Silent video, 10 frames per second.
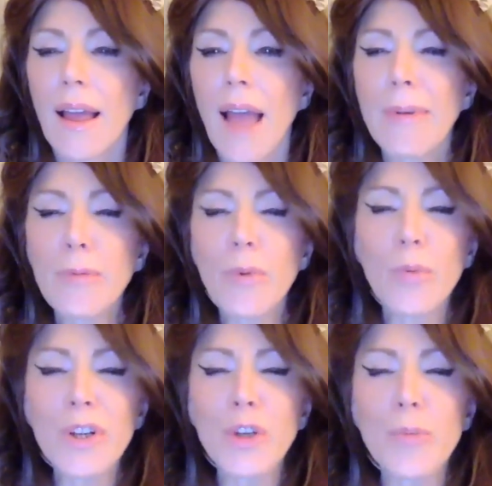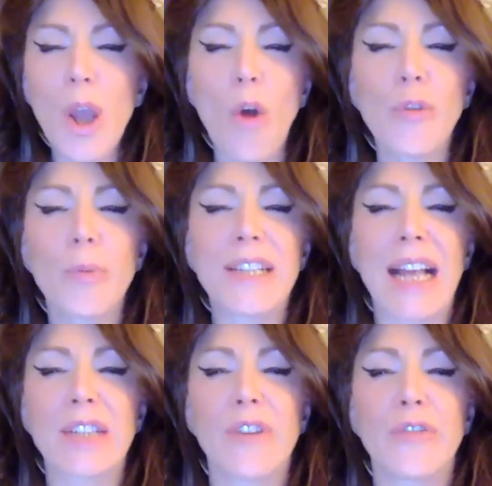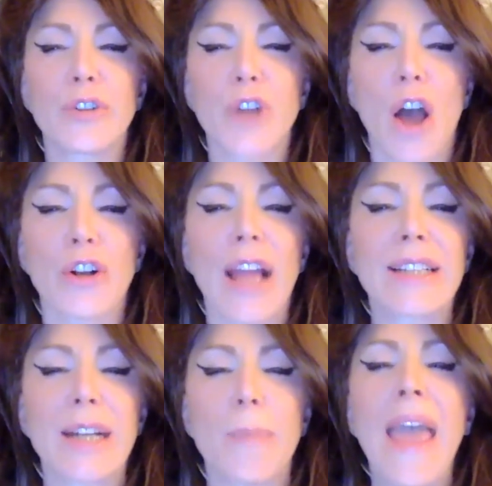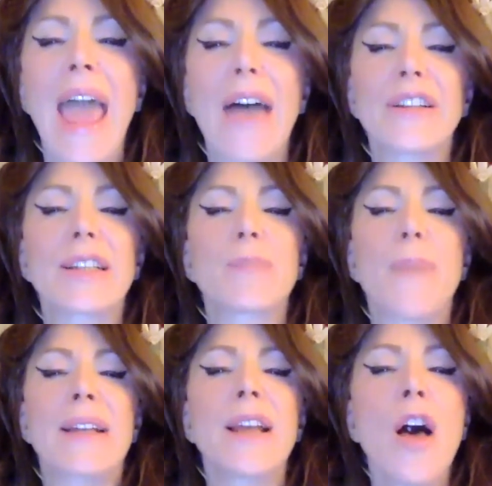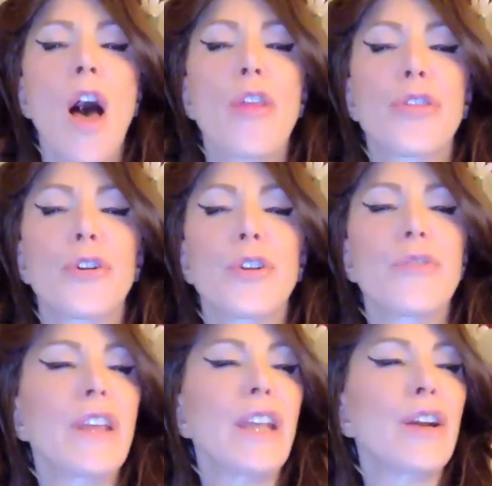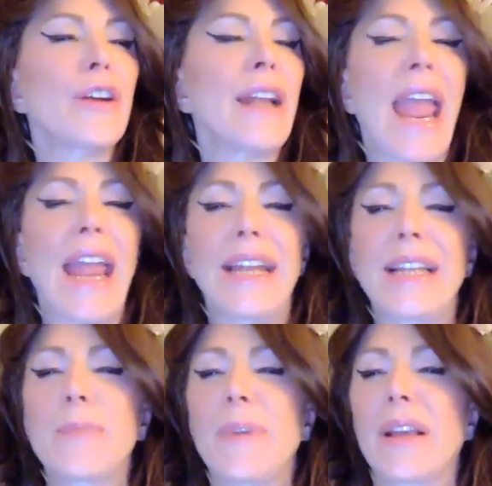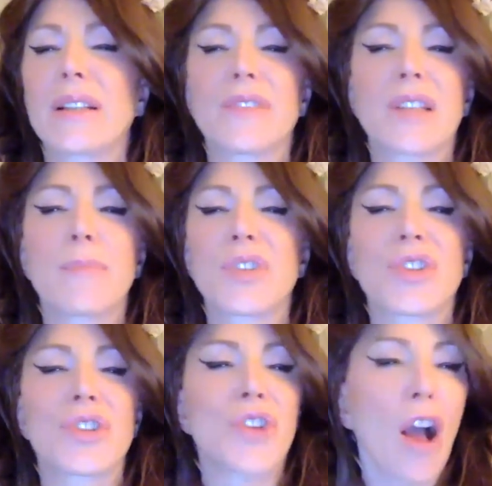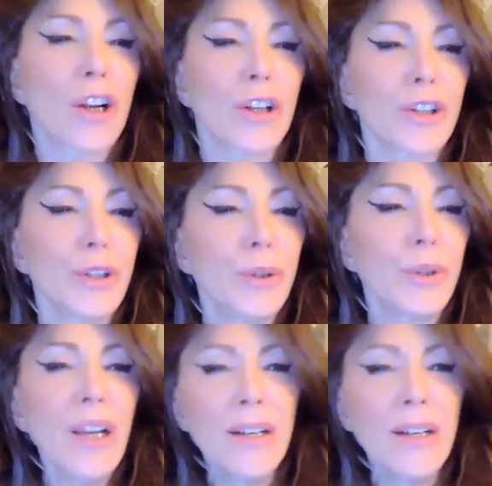I mean, wouldn't you be overprotective if your daughter ended up having to spend a third of the year in Hades because of some stalker dude?